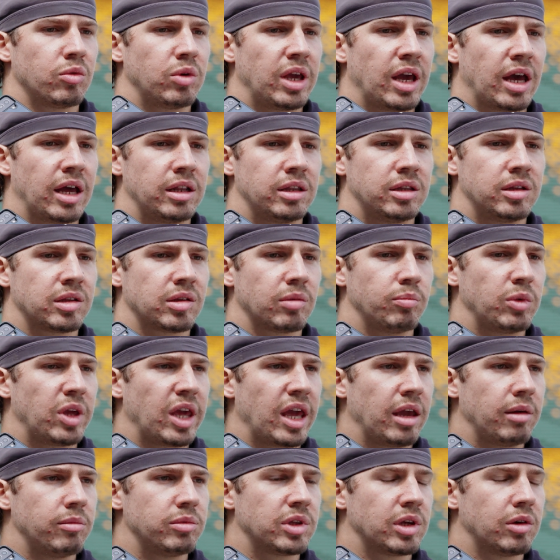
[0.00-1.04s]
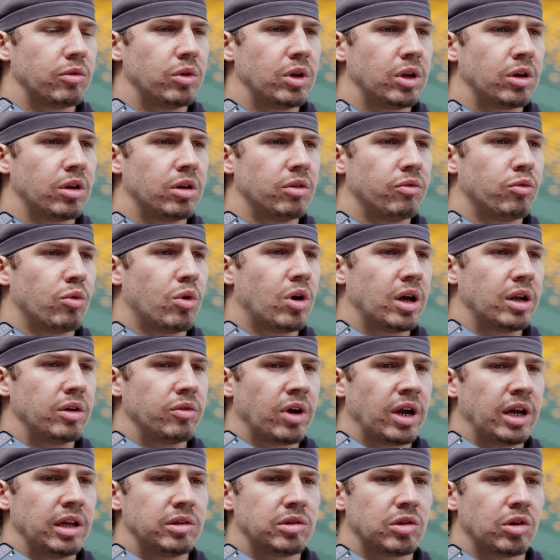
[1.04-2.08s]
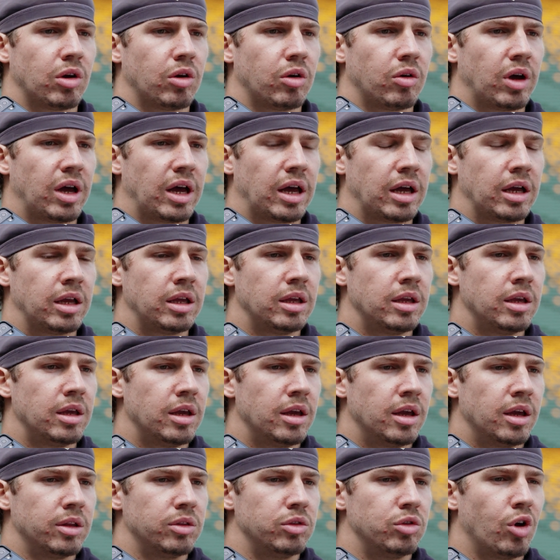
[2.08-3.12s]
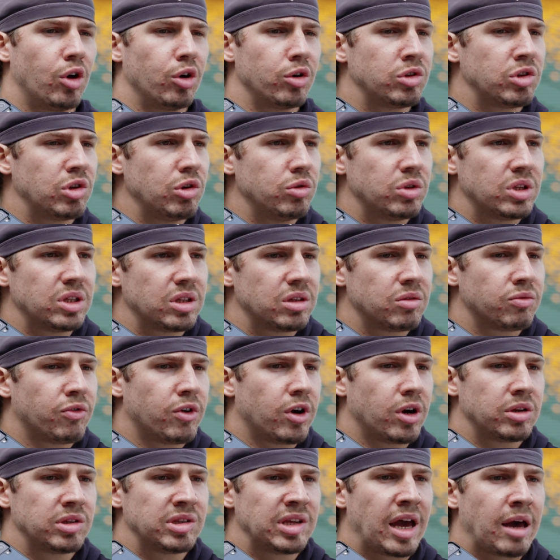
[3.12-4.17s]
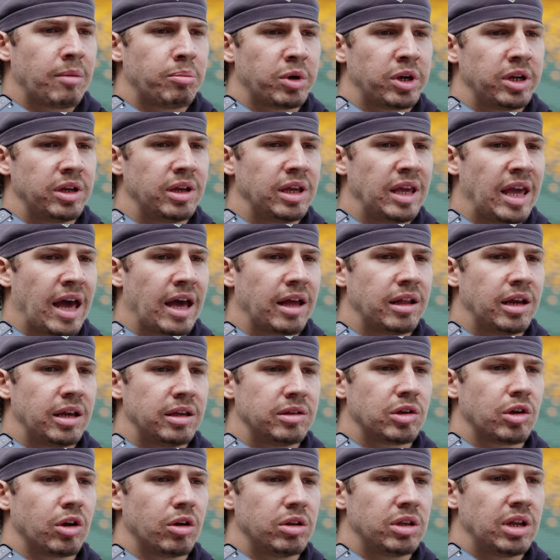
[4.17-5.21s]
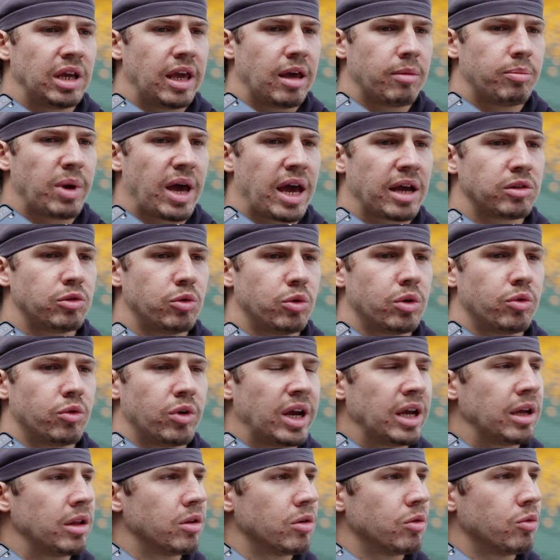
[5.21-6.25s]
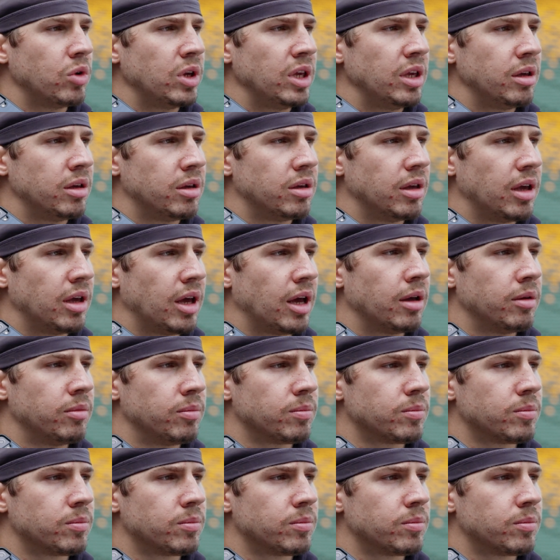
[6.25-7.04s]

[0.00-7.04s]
We had some games that we could have won, right? So no excuses as far as that. But, it is good to get back to a regular week, yeah.